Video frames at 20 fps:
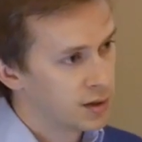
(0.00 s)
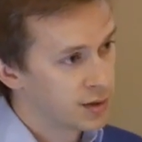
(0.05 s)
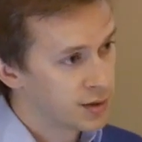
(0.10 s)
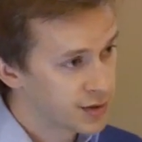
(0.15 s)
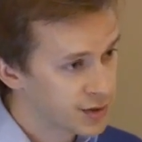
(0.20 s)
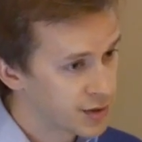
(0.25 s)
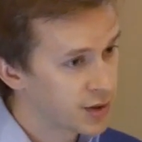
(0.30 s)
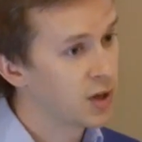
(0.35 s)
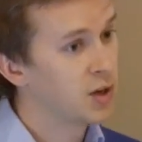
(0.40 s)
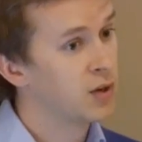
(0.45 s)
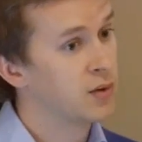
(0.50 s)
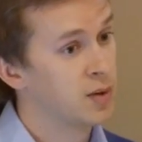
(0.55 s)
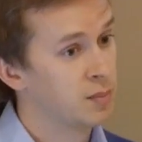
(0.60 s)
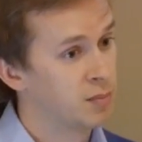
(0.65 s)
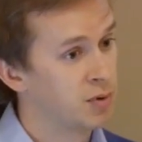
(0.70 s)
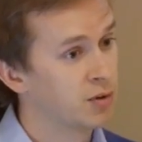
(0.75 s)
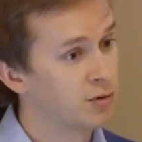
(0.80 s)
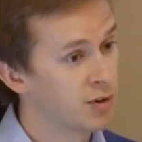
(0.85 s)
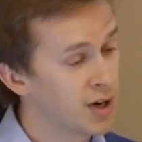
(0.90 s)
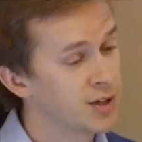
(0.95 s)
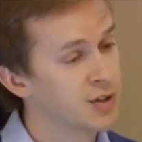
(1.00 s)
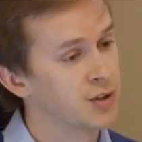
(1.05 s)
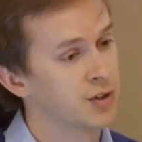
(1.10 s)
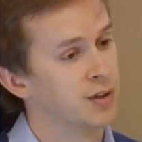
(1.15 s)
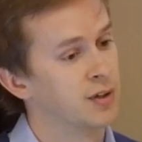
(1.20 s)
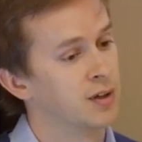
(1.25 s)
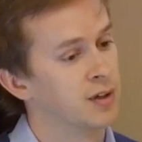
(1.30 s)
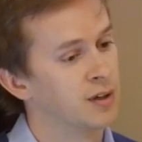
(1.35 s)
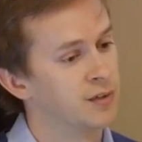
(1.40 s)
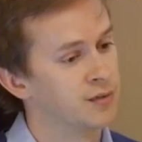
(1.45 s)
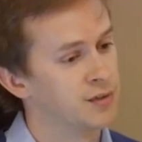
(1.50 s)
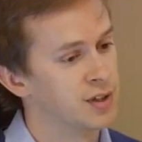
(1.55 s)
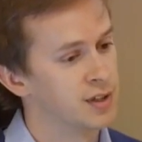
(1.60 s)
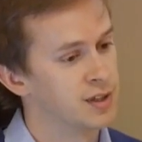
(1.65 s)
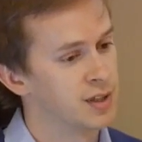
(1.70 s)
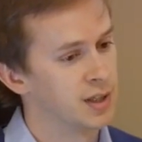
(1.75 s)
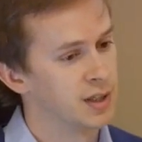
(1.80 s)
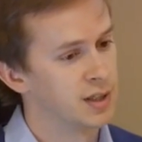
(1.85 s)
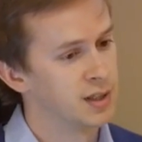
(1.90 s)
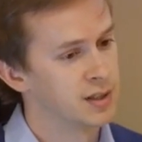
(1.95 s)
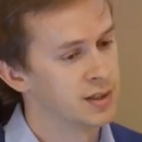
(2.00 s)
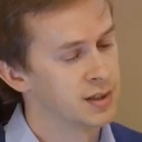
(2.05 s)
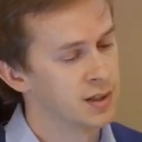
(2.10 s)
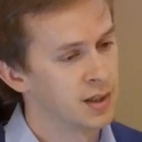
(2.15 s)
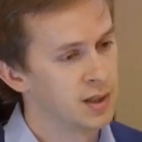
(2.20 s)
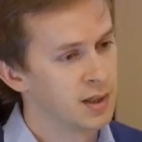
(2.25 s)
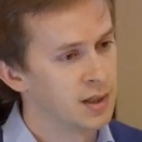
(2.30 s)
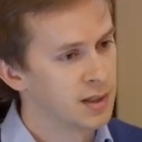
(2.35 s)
slow the progression of disease,